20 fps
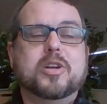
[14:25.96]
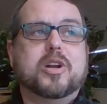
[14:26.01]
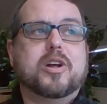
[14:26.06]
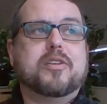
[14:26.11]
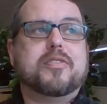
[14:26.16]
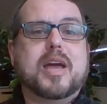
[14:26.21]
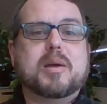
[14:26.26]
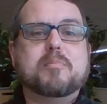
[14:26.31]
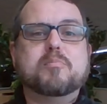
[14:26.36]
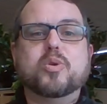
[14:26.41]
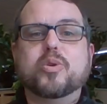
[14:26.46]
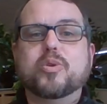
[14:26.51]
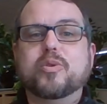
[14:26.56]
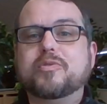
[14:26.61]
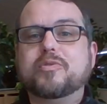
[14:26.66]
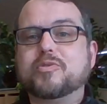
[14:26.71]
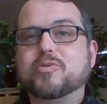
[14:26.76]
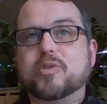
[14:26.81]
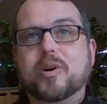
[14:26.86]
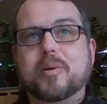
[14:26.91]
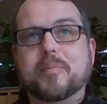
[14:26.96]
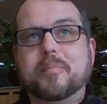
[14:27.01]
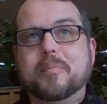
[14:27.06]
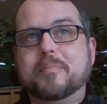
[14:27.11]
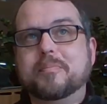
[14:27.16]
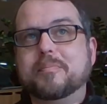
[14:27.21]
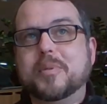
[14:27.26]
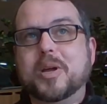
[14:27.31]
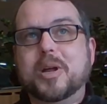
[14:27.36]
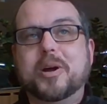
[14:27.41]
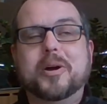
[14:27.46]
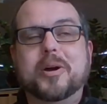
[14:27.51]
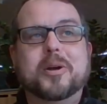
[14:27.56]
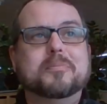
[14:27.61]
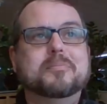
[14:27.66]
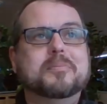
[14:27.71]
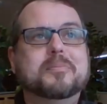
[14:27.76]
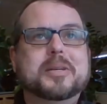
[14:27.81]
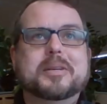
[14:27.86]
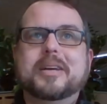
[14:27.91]
you know, they moved from, you
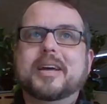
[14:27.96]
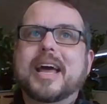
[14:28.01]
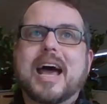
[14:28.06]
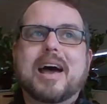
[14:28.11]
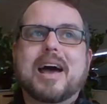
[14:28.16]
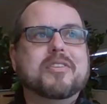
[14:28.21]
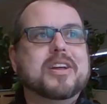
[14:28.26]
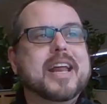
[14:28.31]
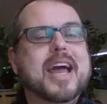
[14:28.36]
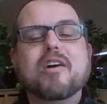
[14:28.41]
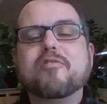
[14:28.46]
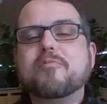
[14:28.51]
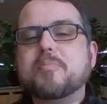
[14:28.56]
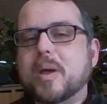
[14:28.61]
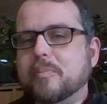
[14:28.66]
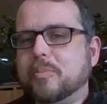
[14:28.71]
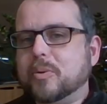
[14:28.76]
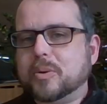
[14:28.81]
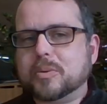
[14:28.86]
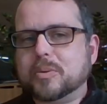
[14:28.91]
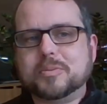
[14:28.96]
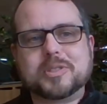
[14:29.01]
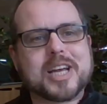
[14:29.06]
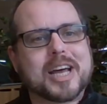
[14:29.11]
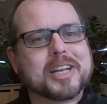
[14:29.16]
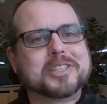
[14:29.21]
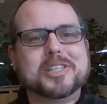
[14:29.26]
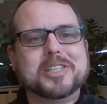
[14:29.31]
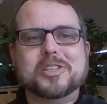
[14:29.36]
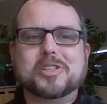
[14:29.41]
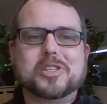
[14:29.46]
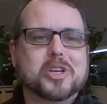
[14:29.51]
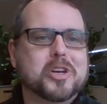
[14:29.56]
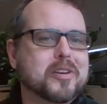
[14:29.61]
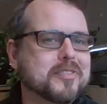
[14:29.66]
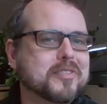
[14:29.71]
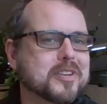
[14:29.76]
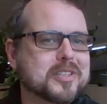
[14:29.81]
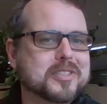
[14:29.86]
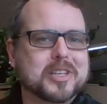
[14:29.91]
know, having to have people touching
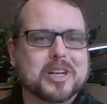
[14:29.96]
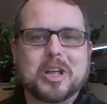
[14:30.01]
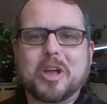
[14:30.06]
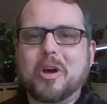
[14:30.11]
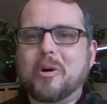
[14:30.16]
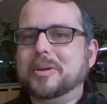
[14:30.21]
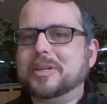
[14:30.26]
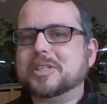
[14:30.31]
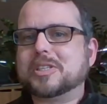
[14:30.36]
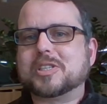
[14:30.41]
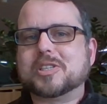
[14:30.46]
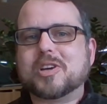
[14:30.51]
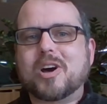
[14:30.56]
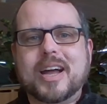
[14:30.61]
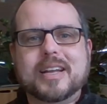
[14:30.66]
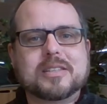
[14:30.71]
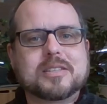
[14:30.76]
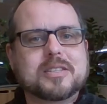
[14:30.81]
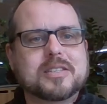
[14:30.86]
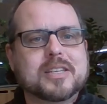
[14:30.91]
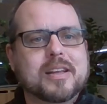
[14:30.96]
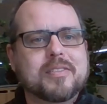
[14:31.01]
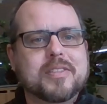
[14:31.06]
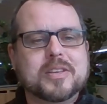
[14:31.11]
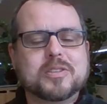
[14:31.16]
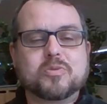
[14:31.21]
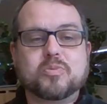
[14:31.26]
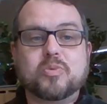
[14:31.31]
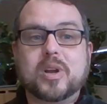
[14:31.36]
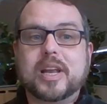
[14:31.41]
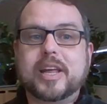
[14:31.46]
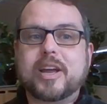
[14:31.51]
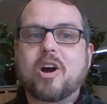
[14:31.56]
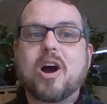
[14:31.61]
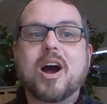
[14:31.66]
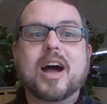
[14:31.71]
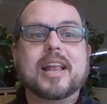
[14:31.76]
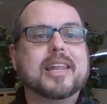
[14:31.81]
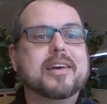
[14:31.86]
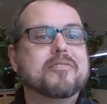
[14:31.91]
servers and going to sites to this really
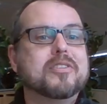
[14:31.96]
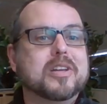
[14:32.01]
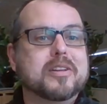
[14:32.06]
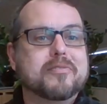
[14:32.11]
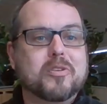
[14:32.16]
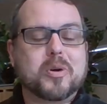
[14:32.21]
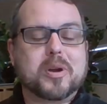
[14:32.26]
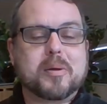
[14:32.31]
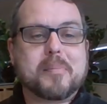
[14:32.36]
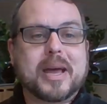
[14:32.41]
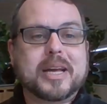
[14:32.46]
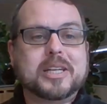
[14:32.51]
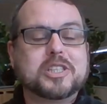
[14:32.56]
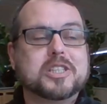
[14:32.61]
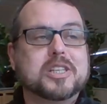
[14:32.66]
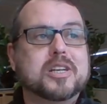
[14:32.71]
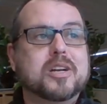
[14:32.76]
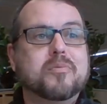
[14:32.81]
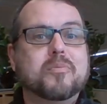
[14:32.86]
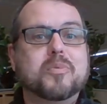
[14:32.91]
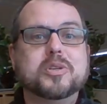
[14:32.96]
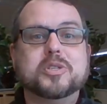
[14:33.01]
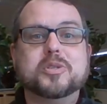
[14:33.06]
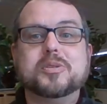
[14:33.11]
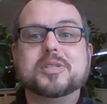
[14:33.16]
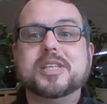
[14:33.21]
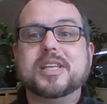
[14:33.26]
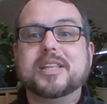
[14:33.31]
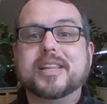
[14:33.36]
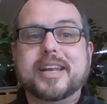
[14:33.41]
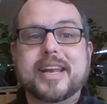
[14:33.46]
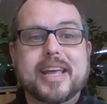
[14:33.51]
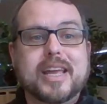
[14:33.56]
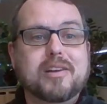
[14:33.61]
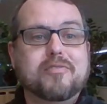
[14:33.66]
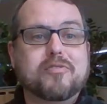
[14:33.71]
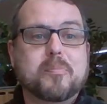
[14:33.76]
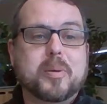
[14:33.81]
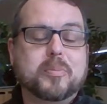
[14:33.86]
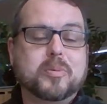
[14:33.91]
high level of automation and reducing the
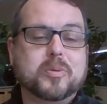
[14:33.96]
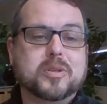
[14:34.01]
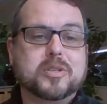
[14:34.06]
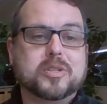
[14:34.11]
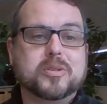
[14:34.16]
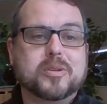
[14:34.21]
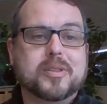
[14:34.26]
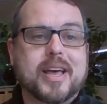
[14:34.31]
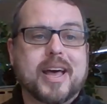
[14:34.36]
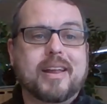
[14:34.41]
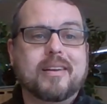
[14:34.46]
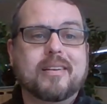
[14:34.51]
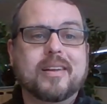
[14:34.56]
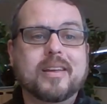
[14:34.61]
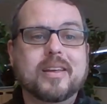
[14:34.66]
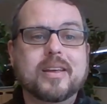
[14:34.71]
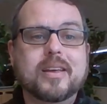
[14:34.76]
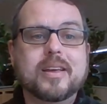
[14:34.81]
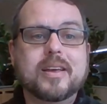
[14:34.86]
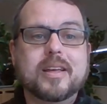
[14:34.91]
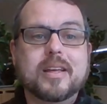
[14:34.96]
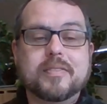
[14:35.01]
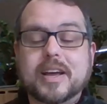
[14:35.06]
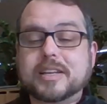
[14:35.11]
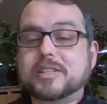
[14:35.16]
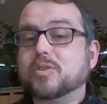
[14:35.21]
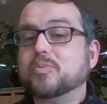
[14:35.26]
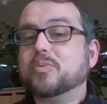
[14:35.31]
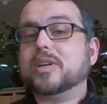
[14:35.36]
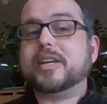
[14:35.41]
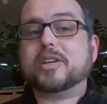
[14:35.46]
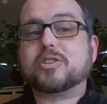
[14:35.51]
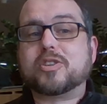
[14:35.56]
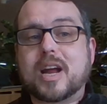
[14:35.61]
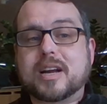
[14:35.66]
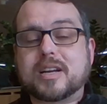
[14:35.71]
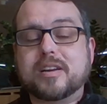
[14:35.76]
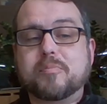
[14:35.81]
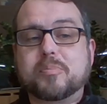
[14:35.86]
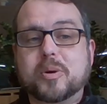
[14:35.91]
need for people to do that. That's a really
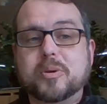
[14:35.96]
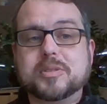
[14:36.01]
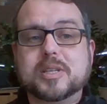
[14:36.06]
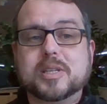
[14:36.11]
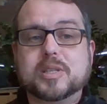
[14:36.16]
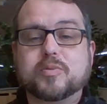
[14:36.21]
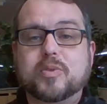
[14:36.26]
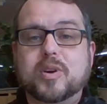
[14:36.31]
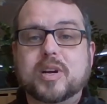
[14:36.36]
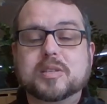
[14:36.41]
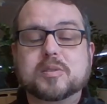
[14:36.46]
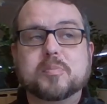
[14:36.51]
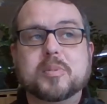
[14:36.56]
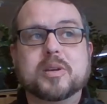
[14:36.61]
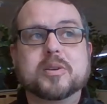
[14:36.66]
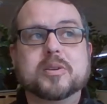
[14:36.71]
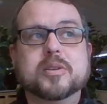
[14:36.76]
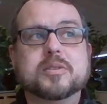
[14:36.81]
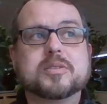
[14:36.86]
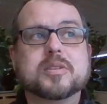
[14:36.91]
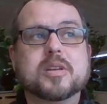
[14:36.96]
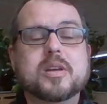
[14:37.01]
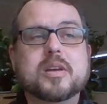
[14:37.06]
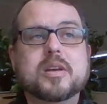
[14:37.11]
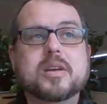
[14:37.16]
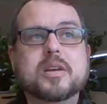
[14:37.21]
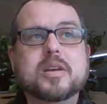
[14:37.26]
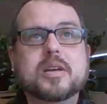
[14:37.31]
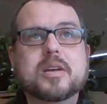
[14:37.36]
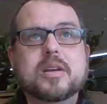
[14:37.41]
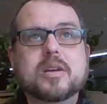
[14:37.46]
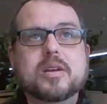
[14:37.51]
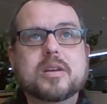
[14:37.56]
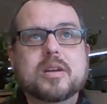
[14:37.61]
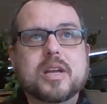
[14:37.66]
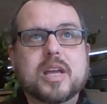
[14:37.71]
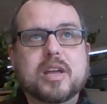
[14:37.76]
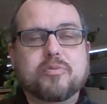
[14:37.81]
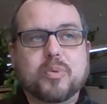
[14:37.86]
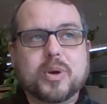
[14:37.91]
attractive process for us because
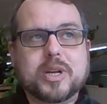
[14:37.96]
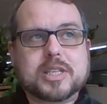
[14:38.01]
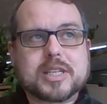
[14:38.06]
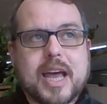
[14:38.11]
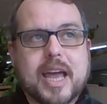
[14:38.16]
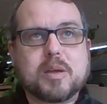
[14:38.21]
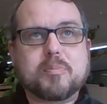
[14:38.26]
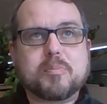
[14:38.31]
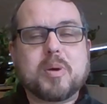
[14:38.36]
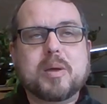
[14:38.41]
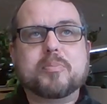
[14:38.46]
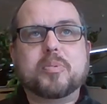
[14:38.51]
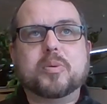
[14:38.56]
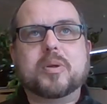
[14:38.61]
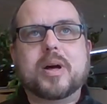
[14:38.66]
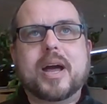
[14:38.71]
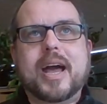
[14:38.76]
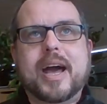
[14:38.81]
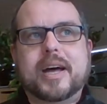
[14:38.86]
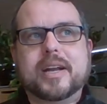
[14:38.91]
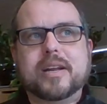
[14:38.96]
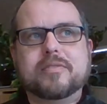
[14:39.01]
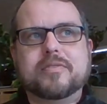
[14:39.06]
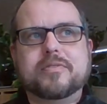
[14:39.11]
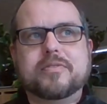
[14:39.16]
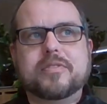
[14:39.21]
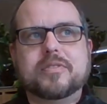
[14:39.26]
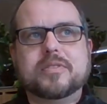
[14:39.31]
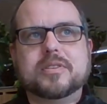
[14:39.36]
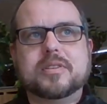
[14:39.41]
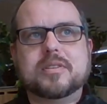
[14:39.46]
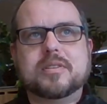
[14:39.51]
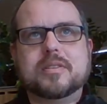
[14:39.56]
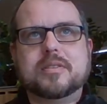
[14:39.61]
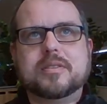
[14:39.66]
if we take people out of